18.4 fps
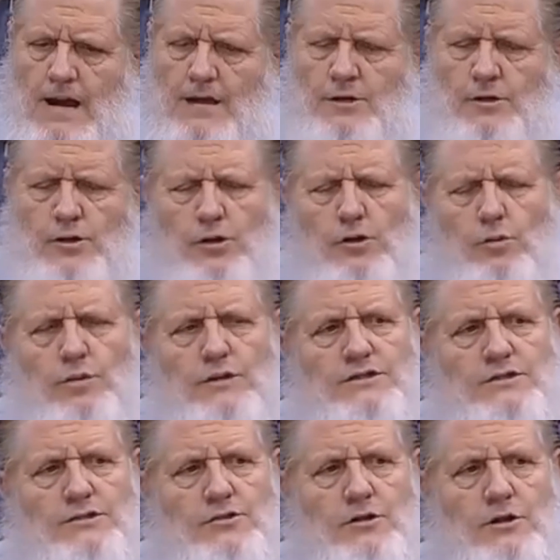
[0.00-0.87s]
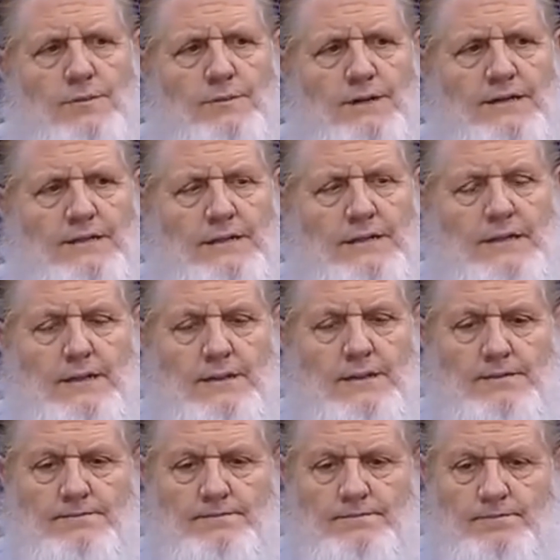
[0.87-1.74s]
And look what Suleiman
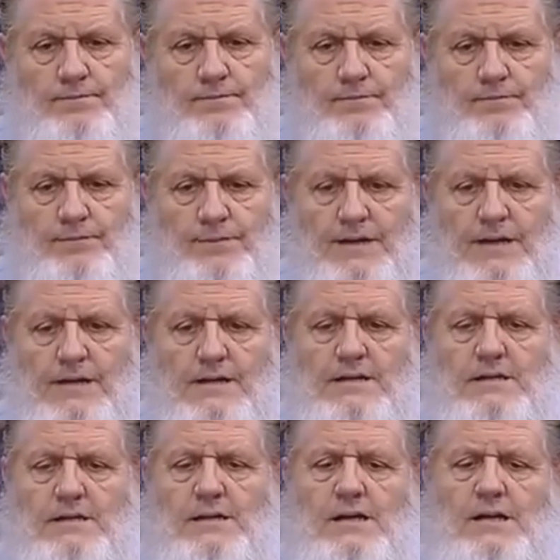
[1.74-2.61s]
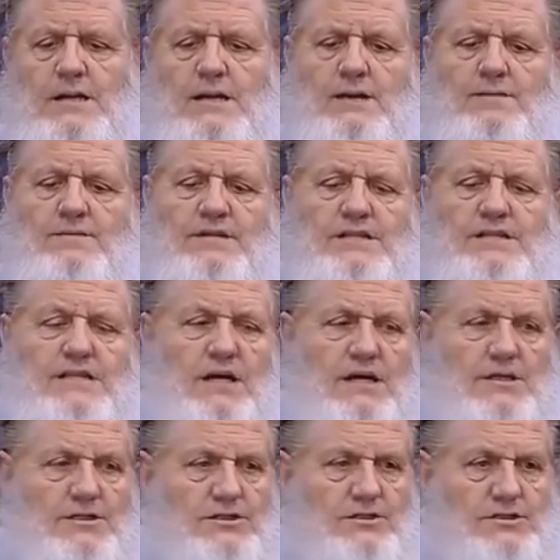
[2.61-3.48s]
did. He didn't even
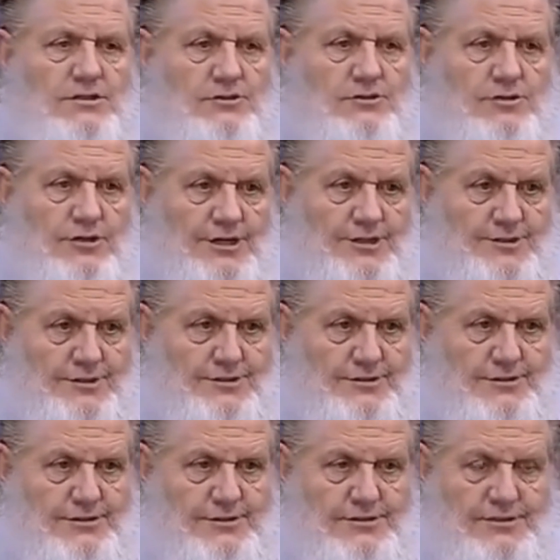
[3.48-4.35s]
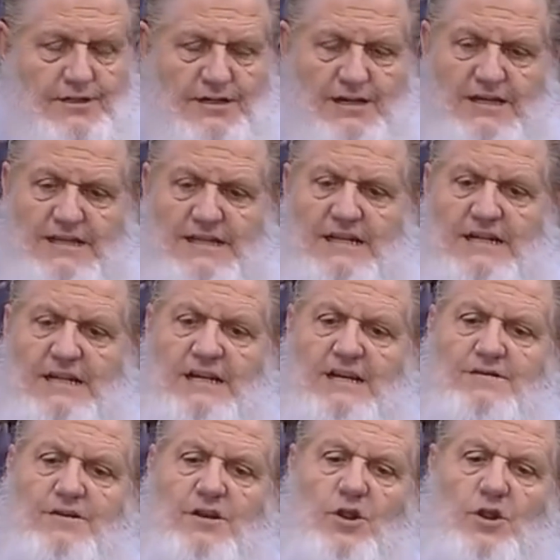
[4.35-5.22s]
touch the treasures. He
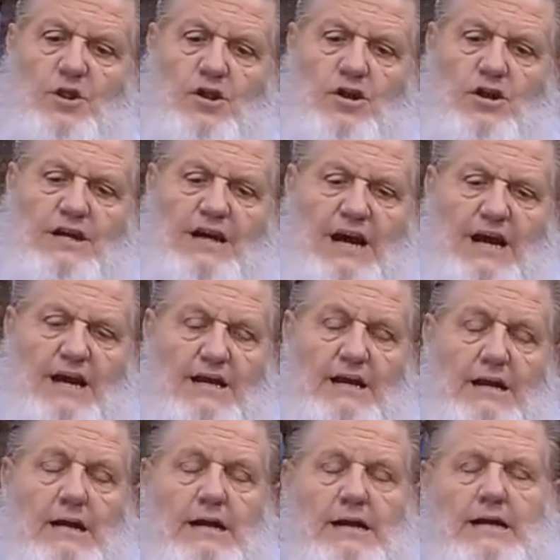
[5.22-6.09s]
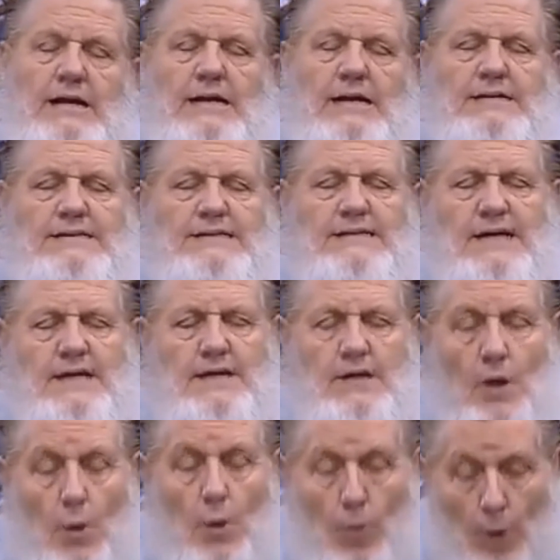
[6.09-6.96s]
didn't even look at it. He
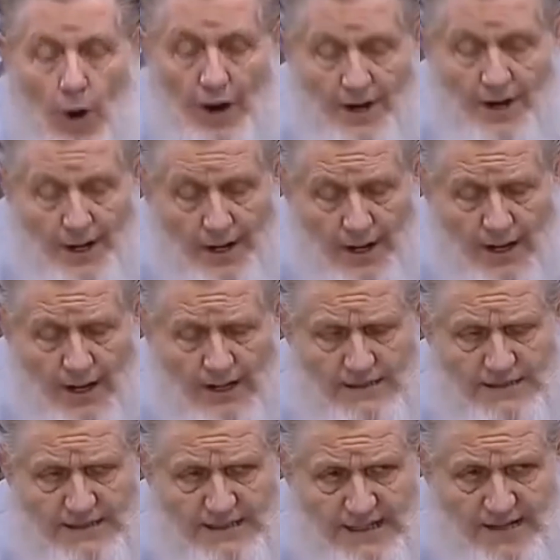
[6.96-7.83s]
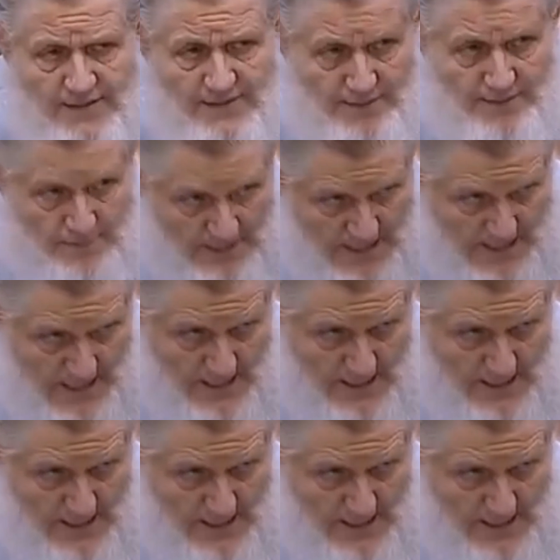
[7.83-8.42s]
said, what Allah has given